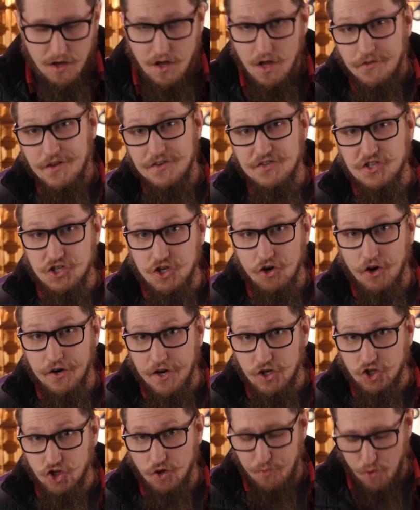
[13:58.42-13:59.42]
This is your
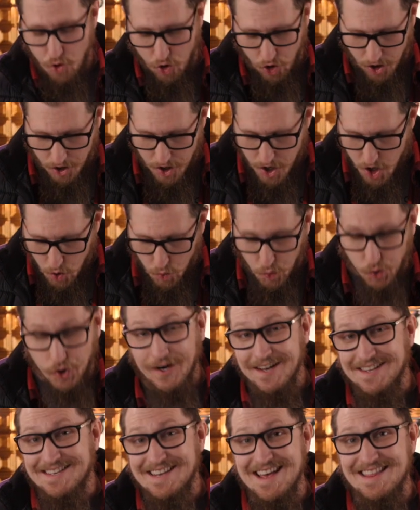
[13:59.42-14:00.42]
initial pour. We're
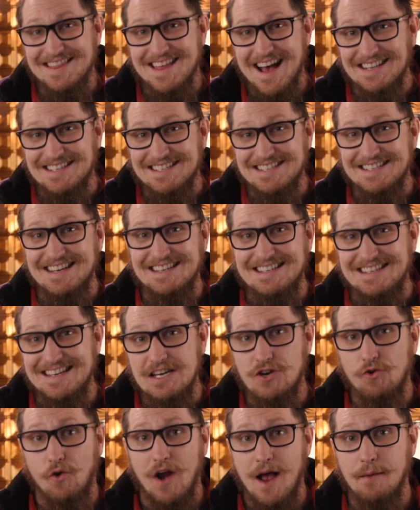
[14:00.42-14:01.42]
gonna take that 60
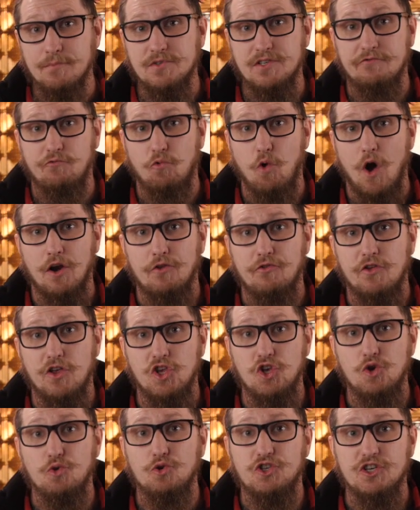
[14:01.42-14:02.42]
grams of water that
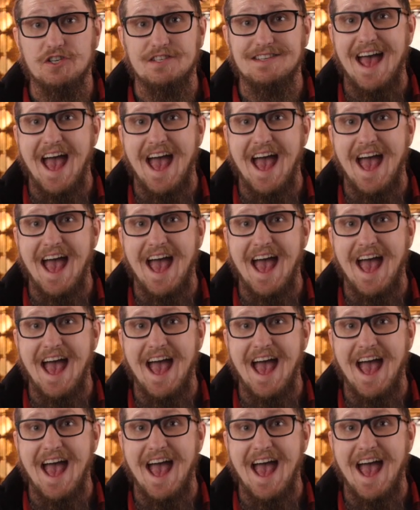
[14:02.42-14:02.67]
you just